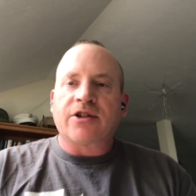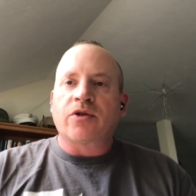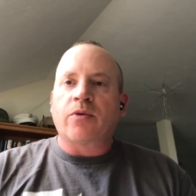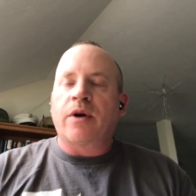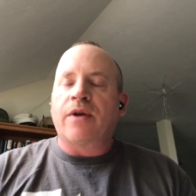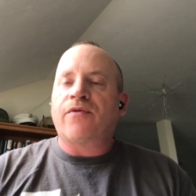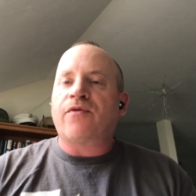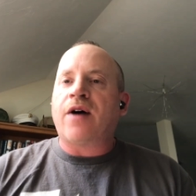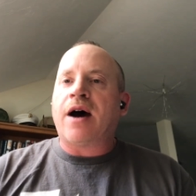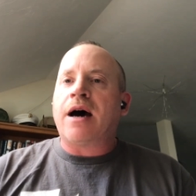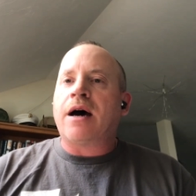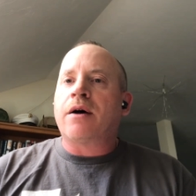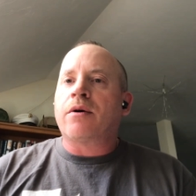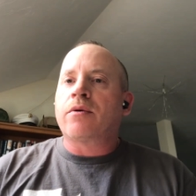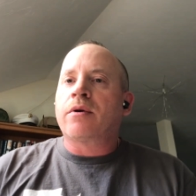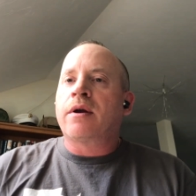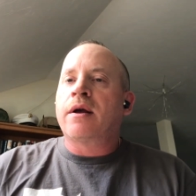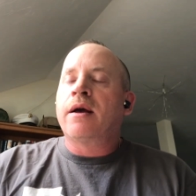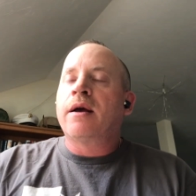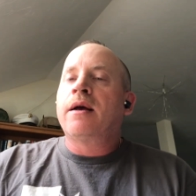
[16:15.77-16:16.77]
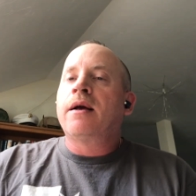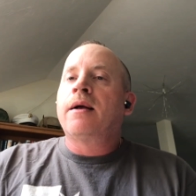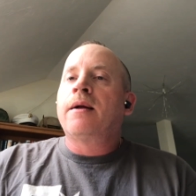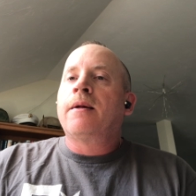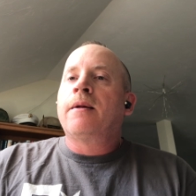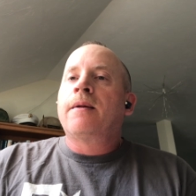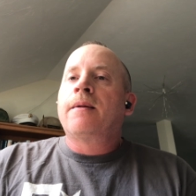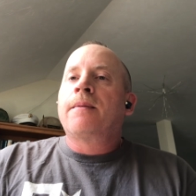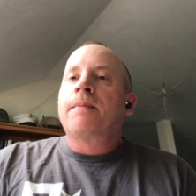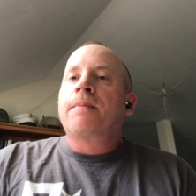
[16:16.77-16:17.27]
So we found
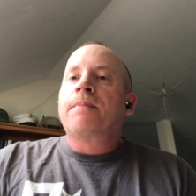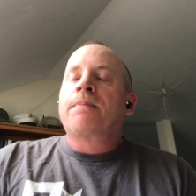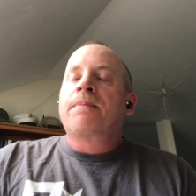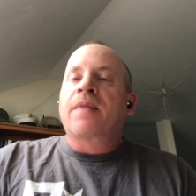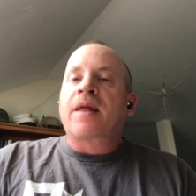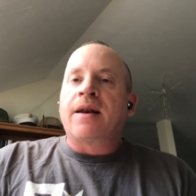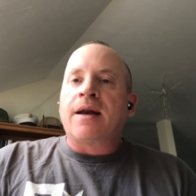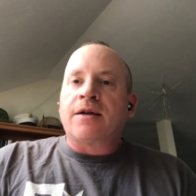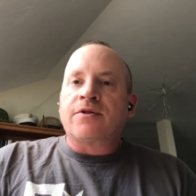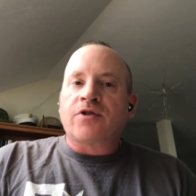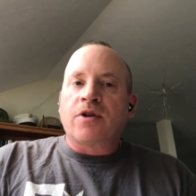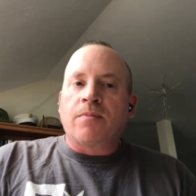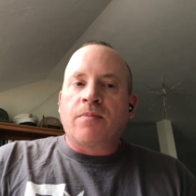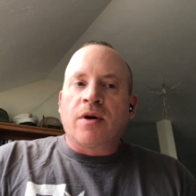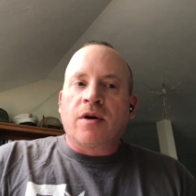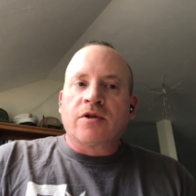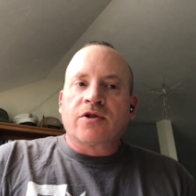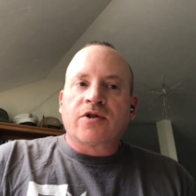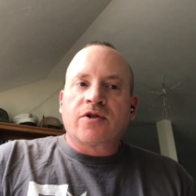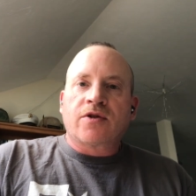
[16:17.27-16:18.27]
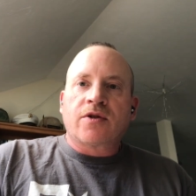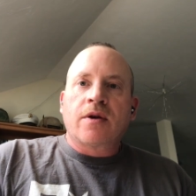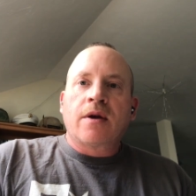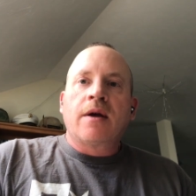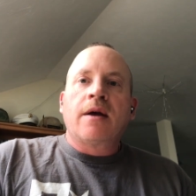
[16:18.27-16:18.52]
the Nuts and Bolts